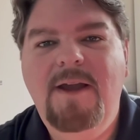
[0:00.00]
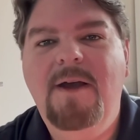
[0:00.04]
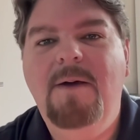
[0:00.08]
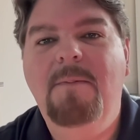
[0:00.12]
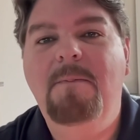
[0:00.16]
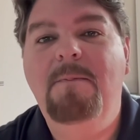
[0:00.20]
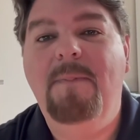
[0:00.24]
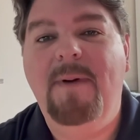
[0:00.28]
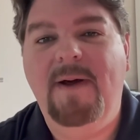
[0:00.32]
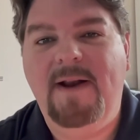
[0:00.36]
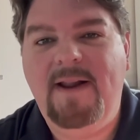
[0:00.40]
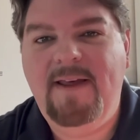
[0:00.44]

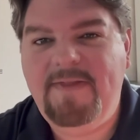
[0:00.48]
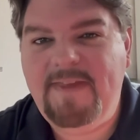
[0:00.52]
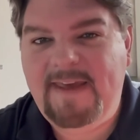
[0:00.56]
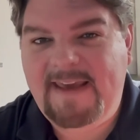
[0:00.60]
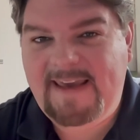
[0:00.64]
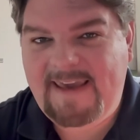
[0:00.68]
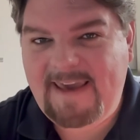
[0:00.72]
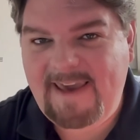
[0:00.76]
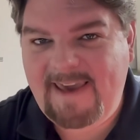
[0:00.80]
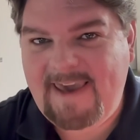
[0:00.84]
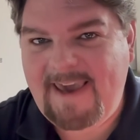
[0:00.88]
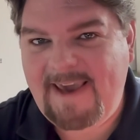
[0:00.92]
but I
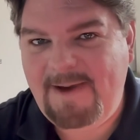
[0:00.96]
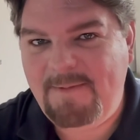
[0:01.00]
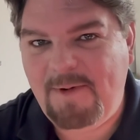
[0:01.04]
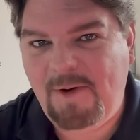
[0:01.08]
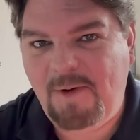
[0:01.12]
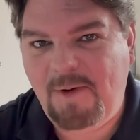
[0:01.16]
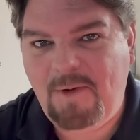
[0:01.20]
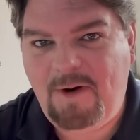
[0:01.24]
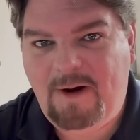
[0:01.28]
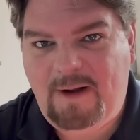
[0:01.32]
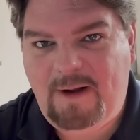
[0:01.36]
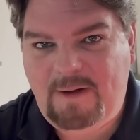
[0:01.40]
think it came
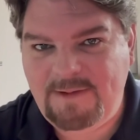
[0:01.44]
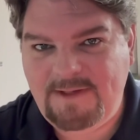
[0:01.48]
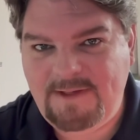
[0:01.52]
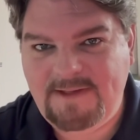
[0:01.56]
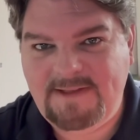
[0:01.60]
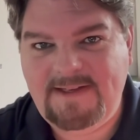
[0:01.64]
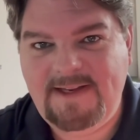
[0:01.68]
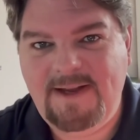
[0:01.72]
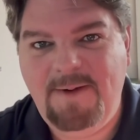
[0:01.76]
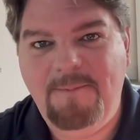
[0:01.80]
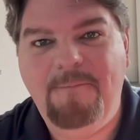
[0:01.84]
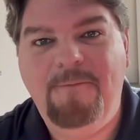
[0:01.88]
across
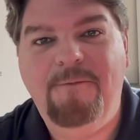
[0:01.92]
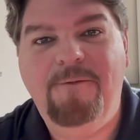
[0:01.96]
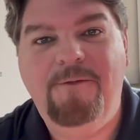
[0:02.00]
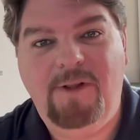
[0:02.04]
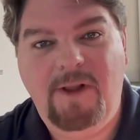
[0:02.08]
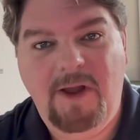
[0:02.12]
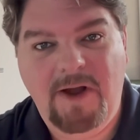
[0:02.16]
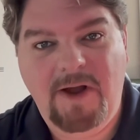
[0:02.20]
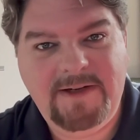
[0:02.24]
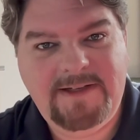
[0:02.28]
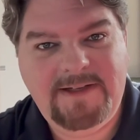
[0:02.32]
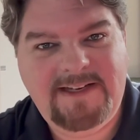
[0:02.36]
as him
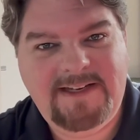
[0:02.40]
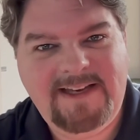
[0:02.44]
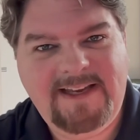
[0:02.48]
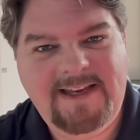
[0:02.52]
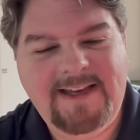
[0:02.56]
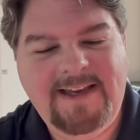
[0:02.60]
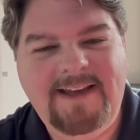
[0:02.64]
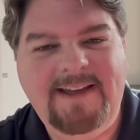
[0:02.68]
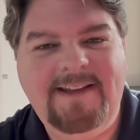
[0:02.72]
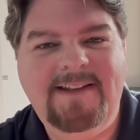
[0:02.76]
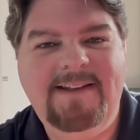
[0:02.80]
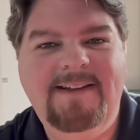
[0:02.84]
flaunting
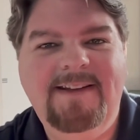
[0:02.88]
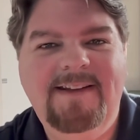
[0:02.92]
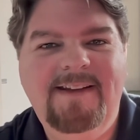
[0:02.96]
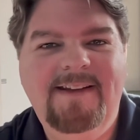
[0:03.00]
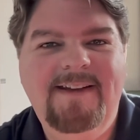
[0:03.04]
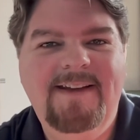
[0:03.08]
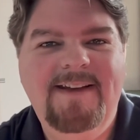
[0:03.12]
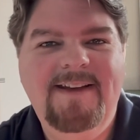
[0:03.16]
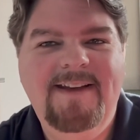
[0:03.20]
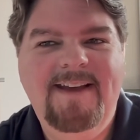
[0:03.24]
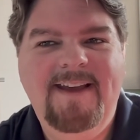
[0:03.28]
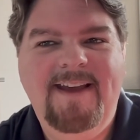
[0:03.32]
it,
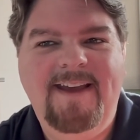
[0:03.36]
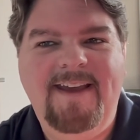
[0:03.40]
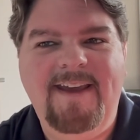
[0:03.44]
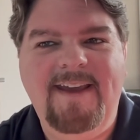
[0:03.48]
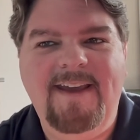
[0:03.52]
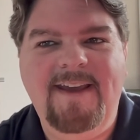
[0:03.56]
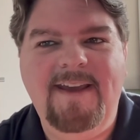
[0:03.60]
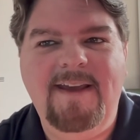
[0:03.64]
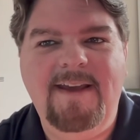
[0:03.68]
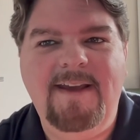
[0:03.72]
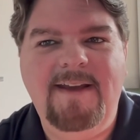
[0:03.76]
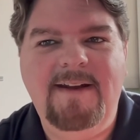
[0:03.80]

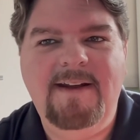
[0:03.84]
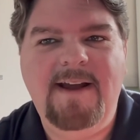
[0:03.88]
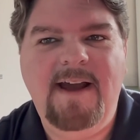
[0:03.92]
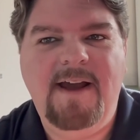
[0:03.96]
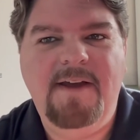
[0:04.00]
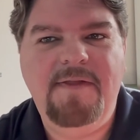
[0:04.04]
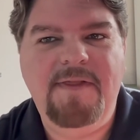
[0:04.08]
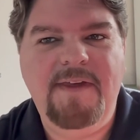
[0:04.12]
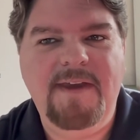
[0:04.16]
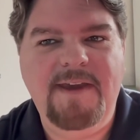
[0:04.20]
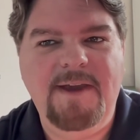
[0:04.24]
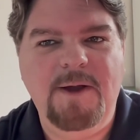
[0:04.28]
and I
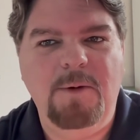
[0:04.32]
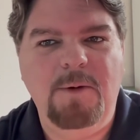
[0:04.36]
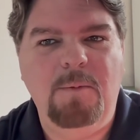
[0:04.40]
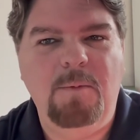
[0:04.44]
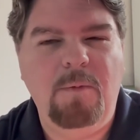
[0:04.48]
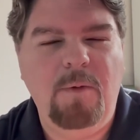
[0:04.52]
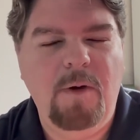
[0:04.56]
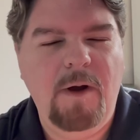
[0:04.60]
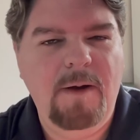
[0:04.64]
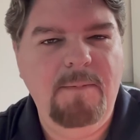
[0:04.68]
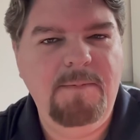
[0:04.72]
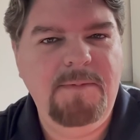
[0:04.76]
think it
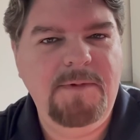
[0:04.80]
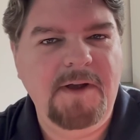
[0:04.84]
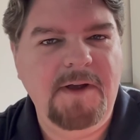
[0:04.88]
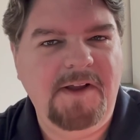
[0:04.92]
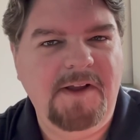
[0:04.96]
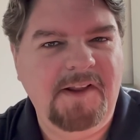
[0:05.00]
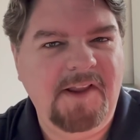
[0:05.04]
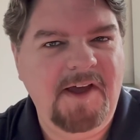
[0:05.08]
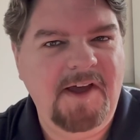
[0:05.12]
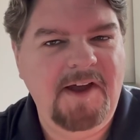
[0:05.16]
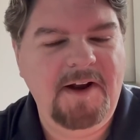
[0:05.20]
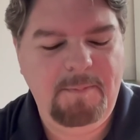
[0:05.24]
rubbed a
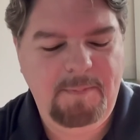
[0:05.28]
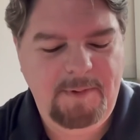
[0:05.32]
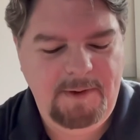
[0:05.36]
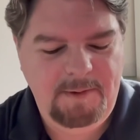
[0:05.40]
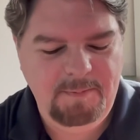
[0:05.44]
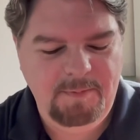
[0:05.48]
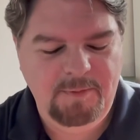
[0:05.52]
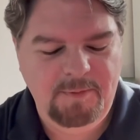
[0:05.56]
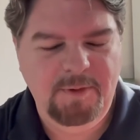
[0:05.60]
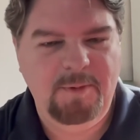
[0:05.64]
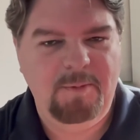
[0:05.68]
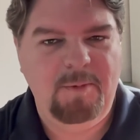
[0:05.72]
lot of
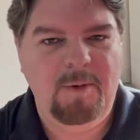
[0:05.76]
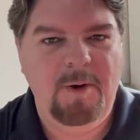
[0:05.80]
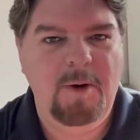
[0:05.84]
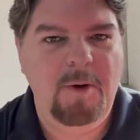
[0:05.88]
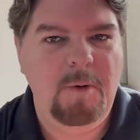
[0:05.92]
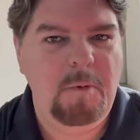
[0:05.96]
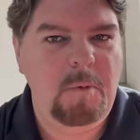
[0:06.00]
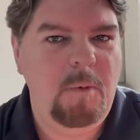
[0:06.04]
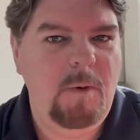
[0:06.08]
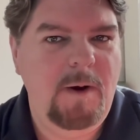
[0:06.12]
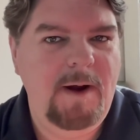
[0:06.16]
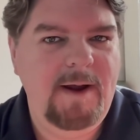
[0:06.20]
people the
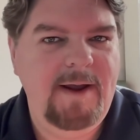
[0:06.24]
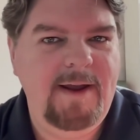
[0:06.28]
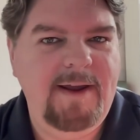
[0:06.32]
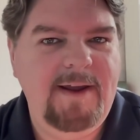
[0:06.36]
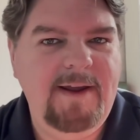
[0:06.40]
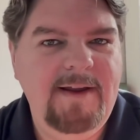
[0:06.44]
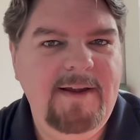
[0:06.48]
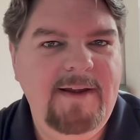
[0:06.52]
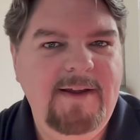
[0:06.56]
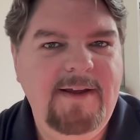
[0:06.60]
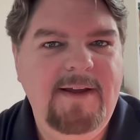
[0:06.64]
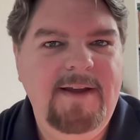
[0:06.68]
wrong
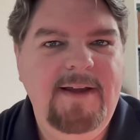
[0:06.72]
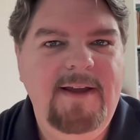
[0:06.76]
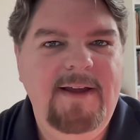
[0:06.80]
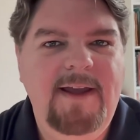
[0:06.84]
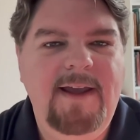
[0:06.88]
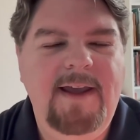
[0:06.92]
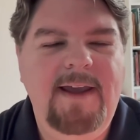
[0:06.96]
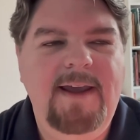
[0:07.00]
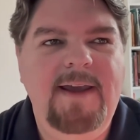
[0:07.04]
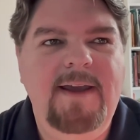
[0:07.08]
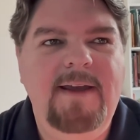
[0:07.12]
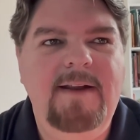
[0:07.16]
way.
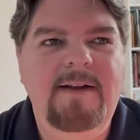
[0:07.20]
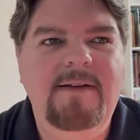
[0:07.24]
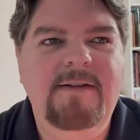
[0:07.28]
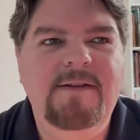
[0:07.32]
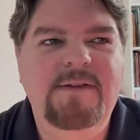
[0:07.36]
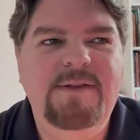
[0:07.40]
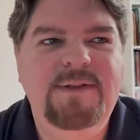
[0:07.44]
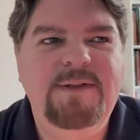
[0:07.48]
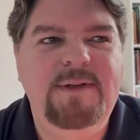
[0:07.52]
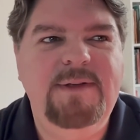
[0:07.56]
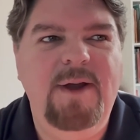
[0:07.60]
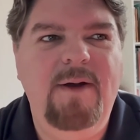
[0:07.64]
And
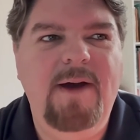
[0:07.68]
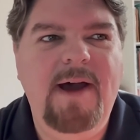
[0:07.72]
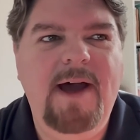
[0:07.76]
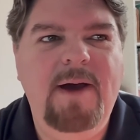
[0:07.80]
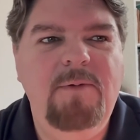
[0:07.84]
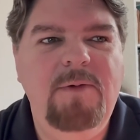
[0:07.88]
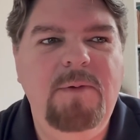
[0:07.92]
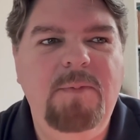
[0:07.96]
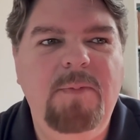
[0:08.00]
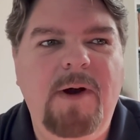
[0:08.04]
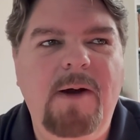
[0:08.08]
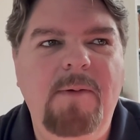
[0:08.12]
so I
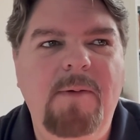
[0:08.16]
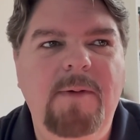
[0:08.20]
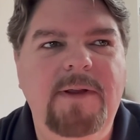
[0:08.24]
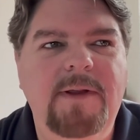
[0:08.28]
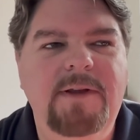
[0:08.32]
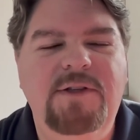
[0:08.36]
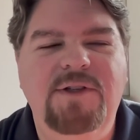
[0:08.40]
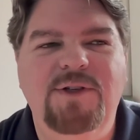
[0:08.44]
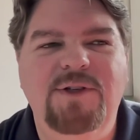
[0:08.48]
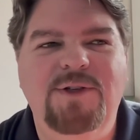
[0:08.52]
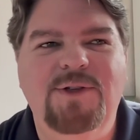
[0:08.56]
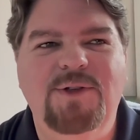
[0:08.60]
would probably
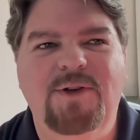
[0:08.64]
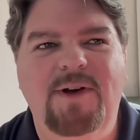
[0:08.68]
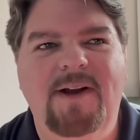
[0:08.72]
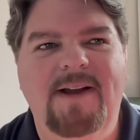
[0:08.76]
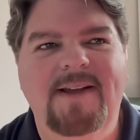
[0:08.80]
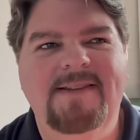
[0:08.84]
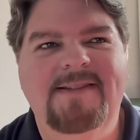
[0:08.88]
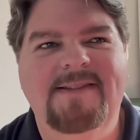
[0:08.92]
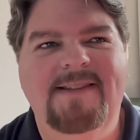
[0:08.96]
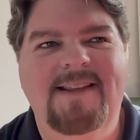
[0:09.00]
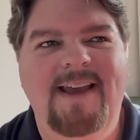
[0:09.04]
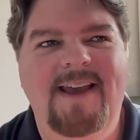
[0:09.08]
just
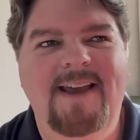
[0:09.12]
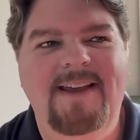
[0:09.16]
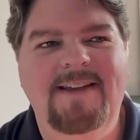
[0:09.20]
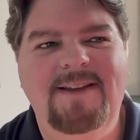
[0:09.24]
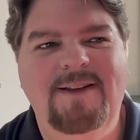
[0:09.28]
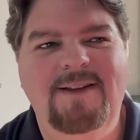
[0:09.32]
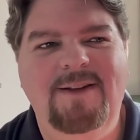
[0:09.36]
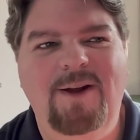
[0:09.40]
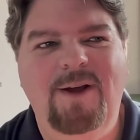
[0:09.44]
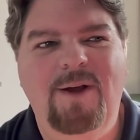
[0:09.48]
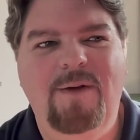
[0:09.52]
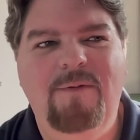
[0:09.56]
stress that,
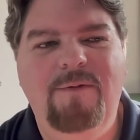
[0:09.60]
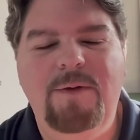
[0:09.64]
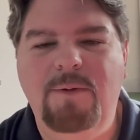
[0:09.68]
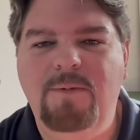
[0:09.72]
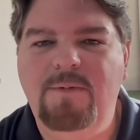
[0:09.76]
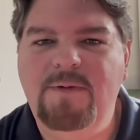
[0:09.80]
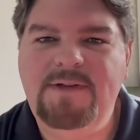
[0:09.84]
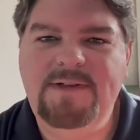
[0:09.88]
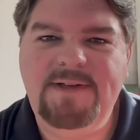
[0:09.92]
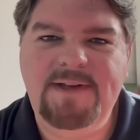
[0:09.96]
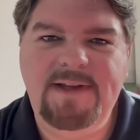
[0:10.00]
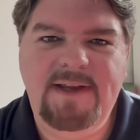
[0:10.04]
if you
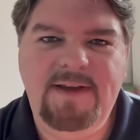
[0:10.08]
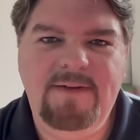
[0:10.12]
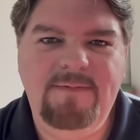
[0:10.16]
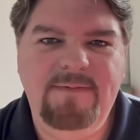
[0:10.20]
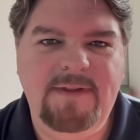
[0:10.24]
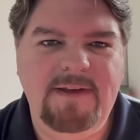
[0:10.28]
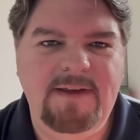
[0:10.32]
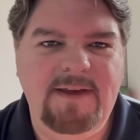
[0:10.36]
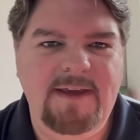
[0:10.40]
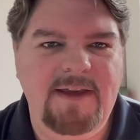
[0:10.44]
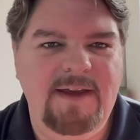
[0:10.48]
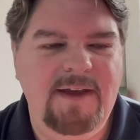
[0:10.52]
receive
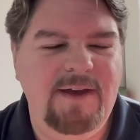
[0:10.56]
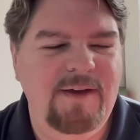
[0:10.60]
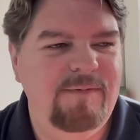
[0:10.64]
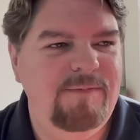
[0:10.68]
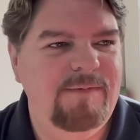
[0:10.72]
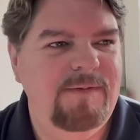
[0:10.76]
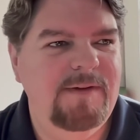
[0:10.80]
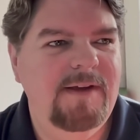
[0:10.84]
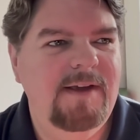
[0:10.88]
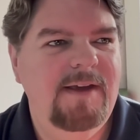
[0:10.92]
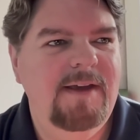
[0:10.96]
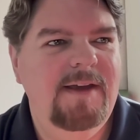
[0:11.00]
the
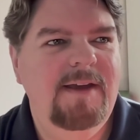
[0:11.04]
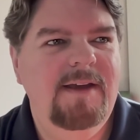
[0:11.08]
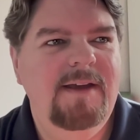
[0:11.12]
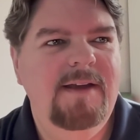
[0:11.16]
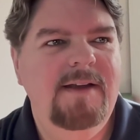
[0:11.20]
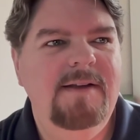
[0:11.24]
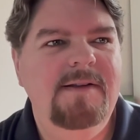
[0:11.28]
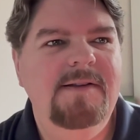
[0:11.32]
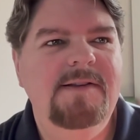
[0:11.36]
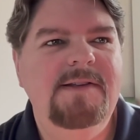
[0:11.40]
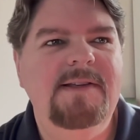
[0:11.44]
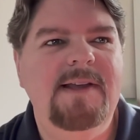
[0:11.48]
gift,
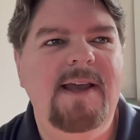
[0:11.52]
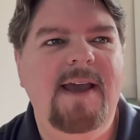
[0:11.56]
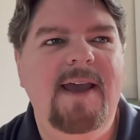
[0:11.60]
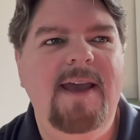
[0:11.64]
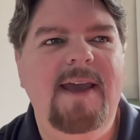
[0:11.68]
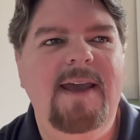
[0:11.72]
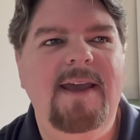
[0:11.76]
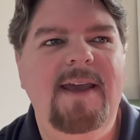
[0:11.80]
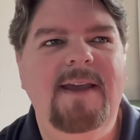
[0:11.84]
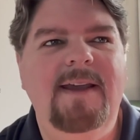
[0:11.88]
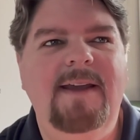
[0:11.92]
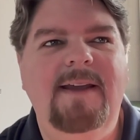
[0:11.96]

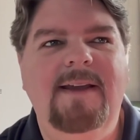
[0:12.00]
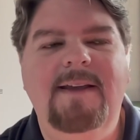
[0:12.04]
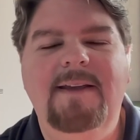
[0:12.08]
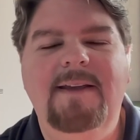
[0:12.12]
say